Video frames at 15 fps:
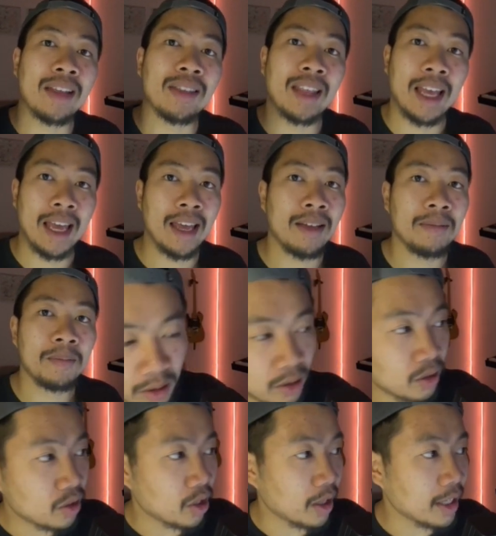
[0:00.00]
there.
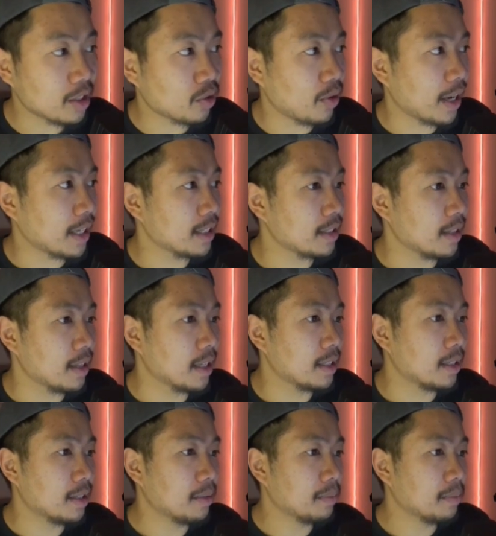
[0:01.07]
So let's crack into this.